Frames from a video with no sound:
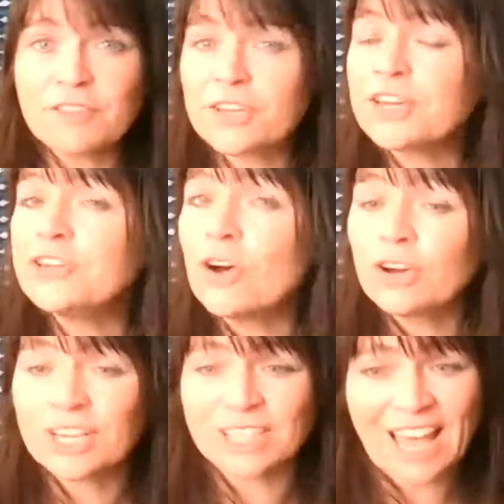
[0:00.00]
that are
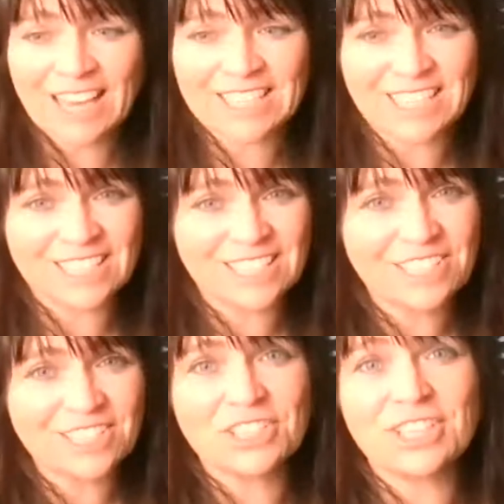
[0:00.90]
not connected
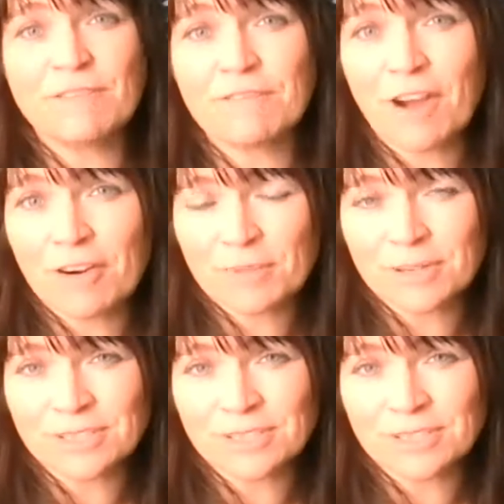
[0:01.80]
to the environment.